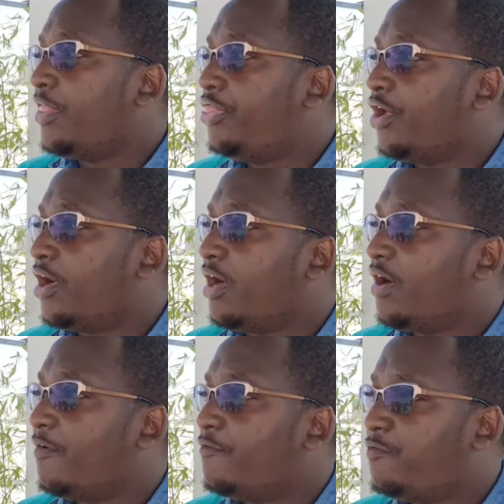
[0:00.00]

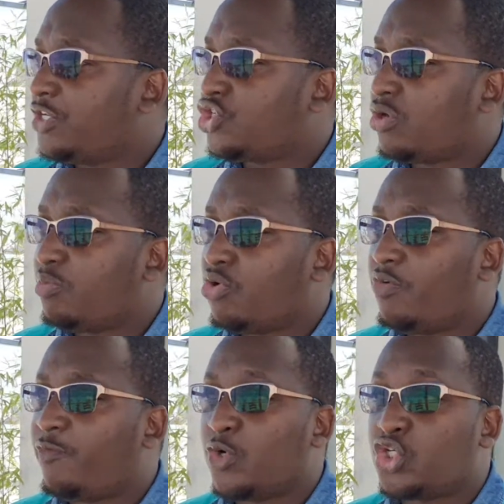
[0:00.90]
the vision board
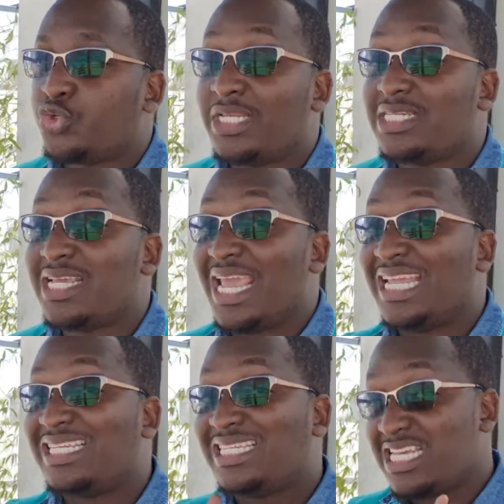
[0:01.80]
for
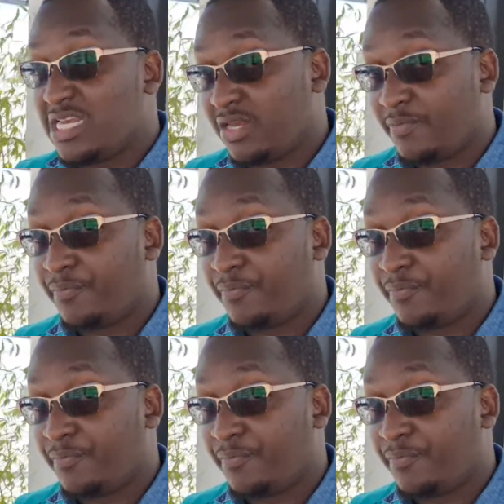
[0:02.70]
2018